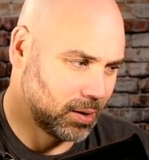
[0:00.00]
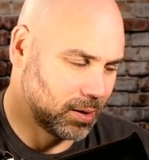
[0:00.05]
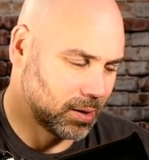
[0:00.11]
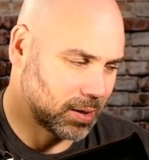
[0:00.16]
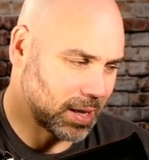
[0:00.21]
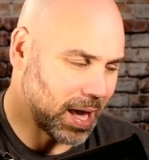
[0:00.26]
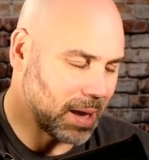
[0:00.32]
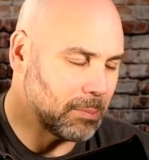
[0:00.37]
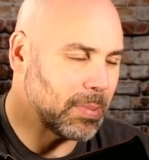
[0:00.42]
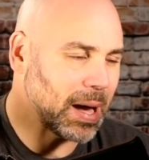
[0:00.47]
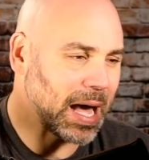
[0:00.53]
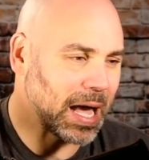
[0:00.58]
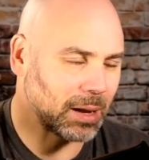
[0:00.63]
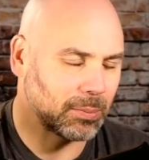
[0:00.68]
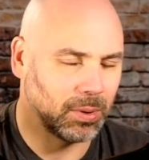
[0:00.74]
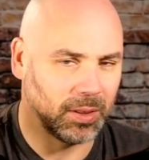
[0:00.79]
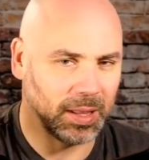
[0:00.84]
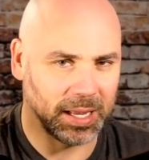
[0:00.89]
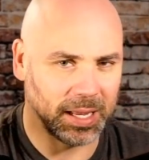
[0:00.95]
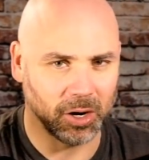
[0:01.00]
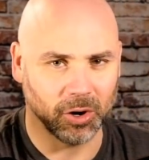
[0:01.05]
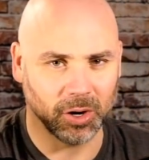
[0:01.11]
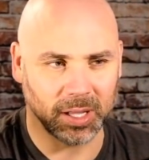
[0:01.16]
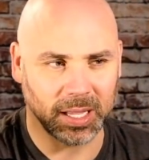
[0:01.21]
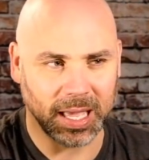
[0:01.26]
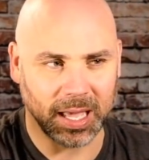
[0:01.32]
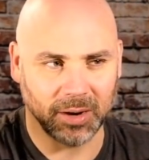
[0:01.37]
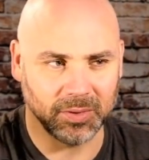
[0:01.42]
came back, but they'd already
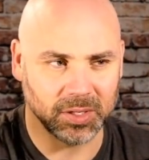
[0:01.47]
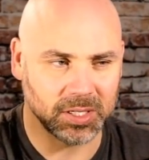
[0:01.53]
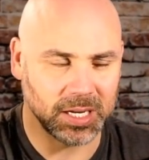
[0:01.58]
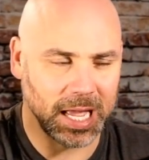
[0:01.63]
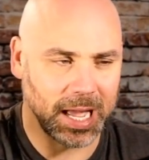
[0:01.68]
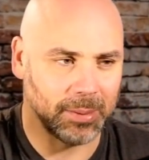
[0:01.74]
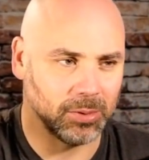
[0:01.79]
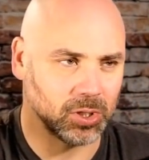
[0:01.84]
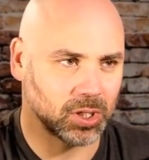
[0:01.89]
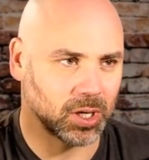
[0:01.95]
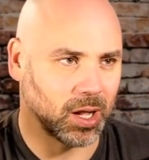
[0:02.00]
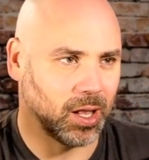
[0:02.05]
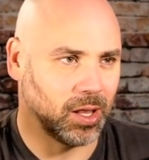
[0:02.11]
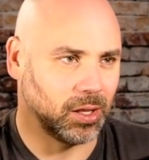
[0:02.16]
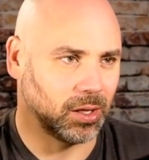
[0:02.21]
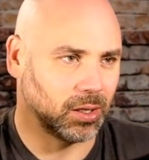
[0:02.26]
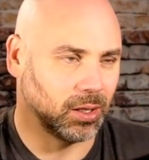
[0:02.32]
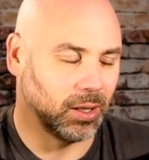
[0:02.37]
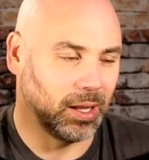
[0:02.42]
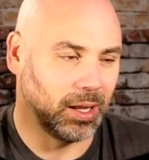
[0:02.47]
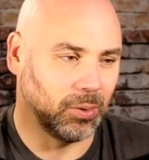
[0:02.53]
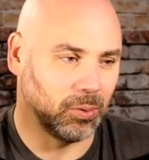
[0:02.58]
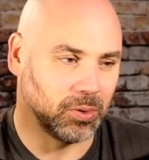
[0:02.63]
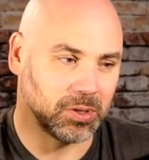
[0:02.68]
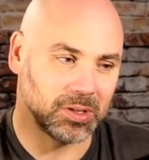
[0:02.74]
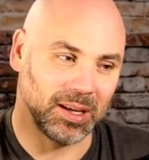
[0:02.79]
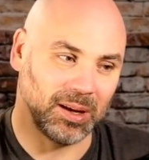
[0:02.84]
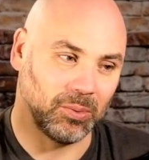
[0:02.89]
kind of established Colin Clay,
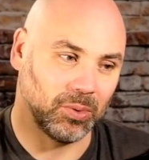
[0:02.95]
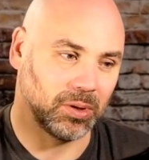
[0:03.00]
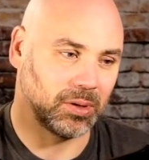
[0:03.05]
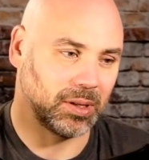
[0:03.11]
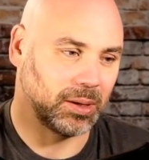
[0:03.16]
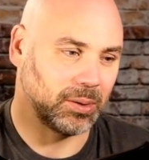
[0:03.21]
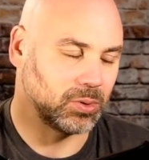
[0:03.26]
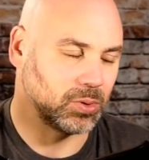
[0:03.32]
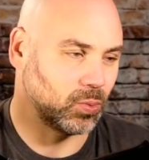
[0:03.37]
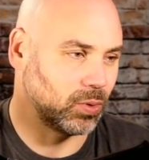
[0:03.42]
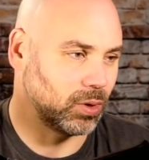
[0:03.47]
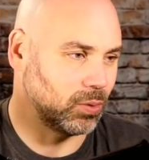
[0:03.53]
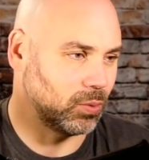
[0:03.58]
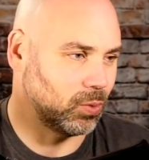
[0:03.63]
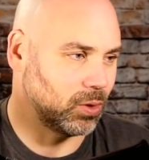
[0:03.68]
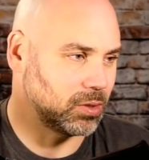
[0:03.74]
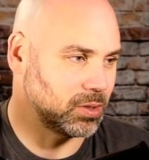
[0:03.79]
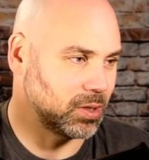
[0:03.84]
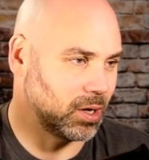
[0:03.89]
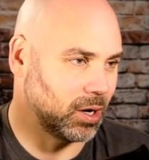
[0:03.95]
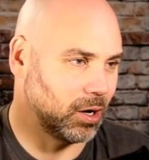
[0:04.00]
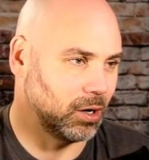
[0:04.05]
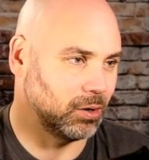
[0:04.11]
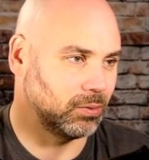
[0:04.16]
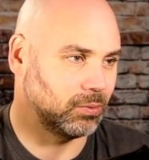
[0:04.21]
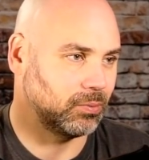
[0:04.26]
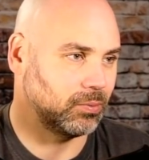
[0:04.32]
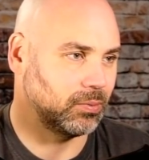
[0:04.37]
which that was one of the ones that
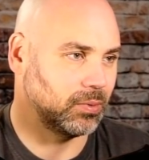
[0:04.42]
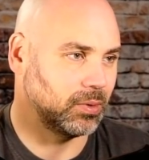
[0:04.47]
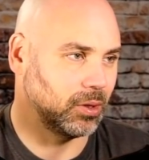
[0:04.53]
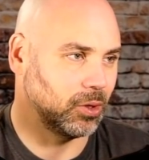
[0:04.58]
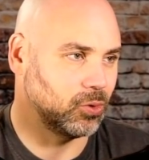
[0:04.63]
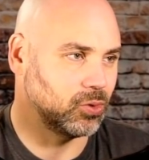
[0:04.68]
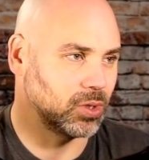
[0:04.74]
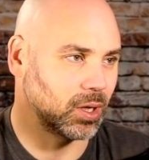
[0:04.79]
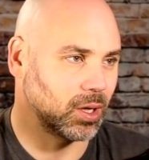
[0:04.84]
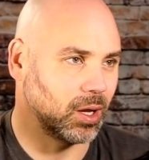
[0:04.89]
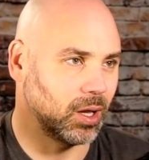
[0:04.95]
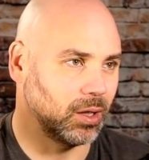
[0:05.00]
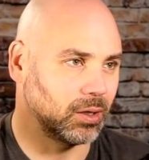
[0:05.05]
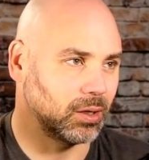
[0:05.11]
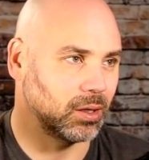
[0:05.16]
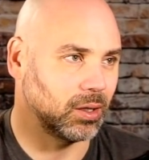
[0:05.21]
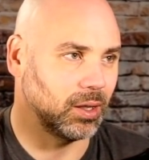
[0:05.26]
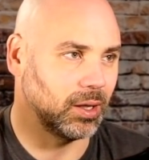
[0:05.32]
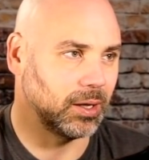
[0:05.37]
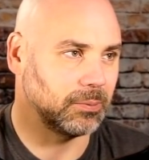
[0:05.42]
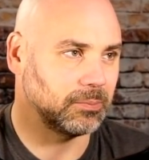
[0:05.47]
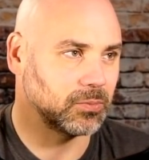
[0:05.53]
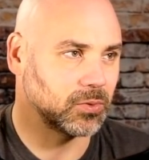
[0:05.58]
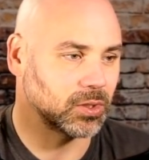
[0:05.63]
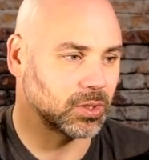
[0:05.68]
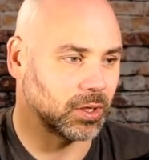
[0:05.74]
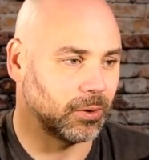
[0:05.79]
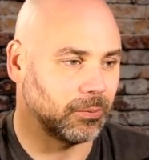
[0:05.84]
hurt, losing Colin Clay.
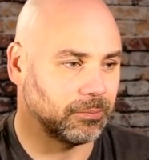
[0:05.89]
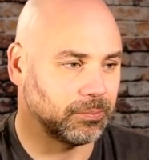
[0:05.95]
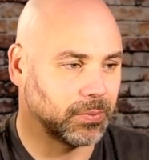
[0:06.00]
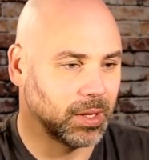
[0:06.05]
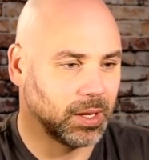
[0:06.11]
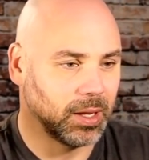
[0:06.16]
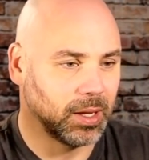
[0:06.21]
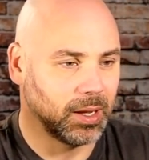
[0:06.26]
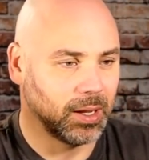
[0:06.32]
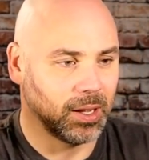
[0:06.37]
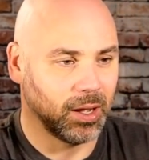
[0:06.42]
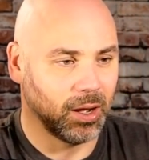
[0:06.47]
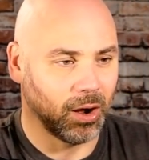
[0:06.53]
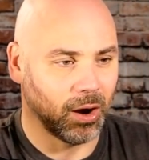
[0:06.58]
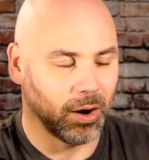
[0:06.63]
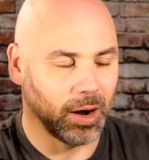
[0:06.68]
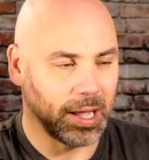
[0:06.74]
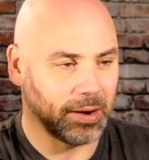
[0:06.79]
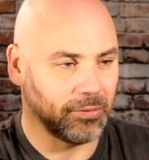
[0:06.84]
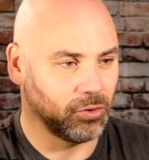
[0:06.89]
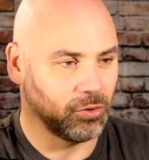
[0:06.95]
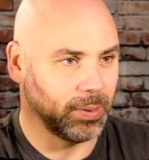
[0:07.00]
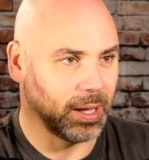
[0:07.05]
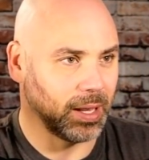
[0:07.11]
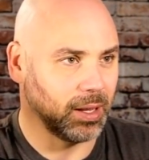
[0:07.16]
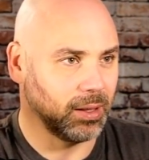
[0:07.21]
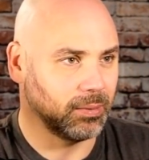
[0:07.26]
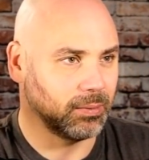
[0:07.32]
So, all right,
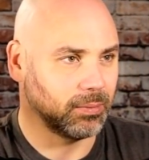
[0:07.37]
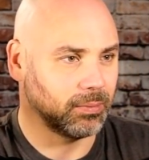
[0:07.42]
everybody.